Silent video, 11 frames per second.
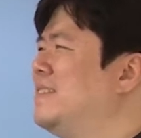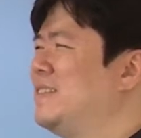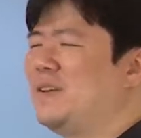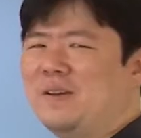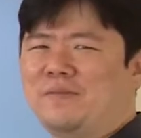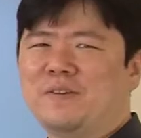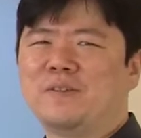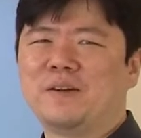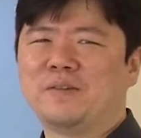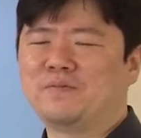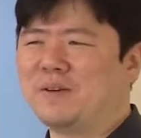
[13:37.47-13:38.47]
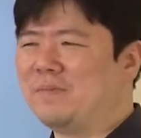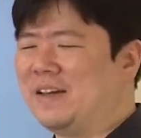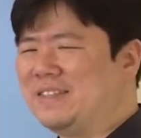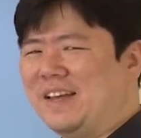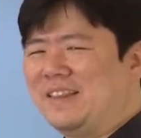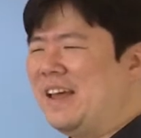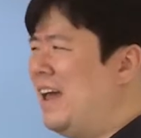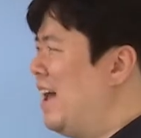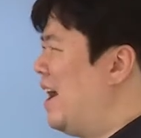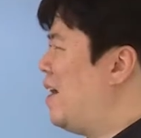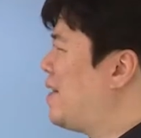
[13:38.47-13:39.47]
So if you're in the right mindset.
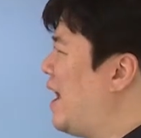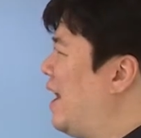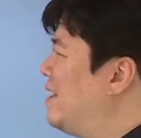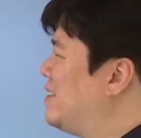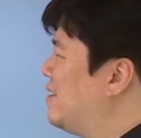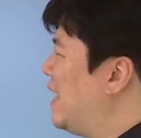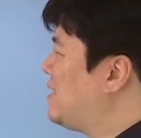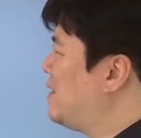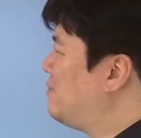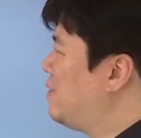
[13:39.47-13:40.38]
Okay, so that's it for